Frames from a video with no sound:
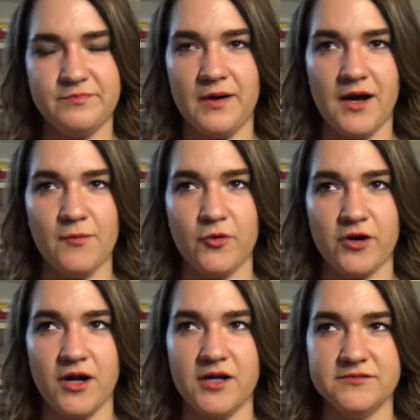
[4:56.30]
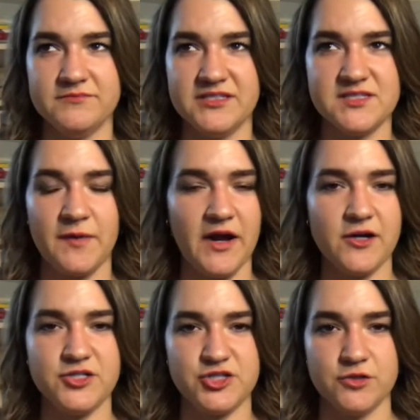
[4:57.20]
um, or
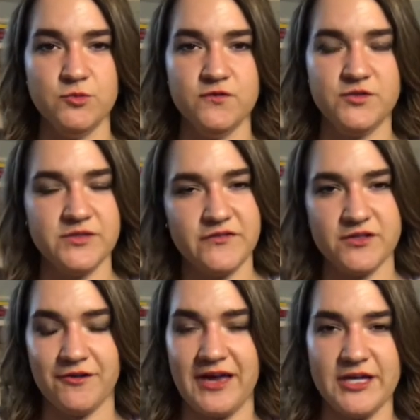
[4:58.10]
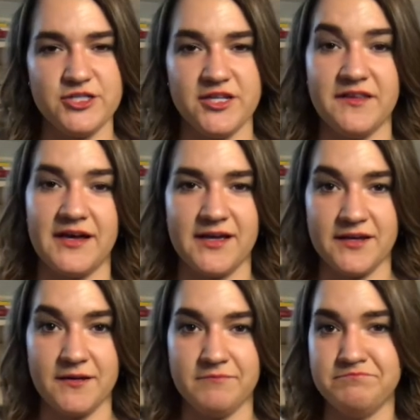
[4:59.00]
uninspired, she'll move to a different location and that
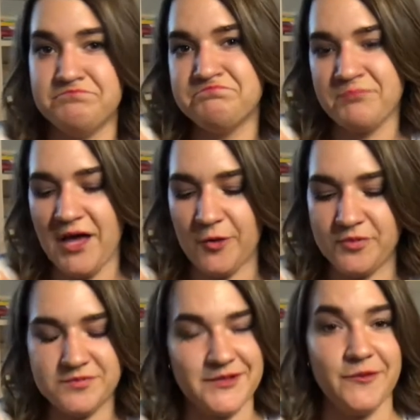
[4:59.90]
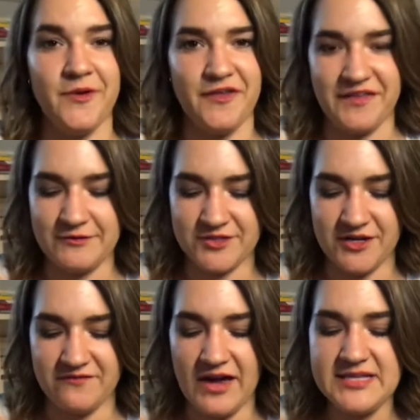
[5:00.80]
can help. So I thought that was good
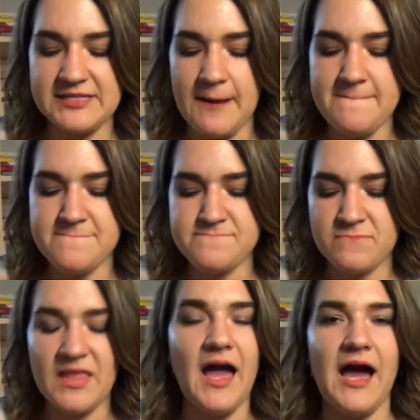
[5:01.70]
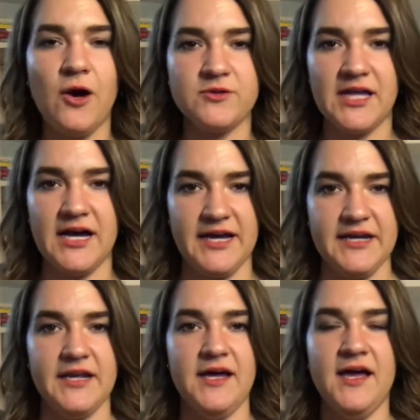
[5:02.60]
advice.
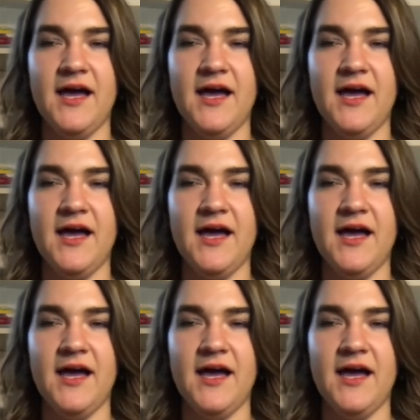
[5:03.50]
Outline.